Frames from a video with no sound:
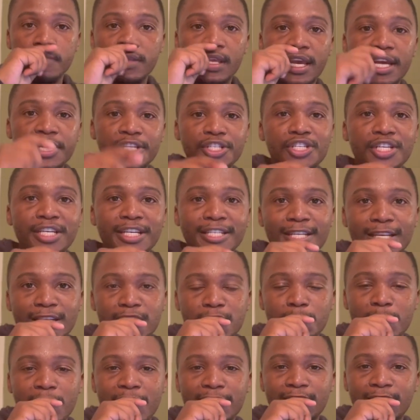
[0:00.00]
In
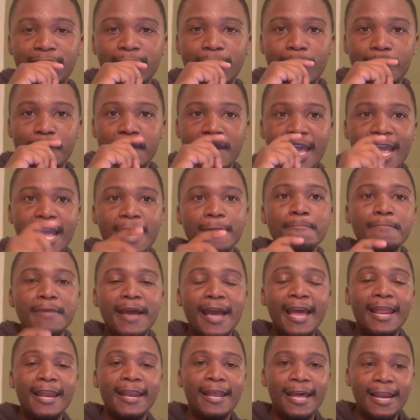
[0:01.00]
Jesus' mighty name,
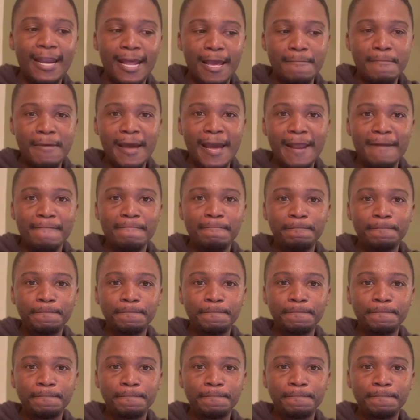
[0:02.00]
amen and amen.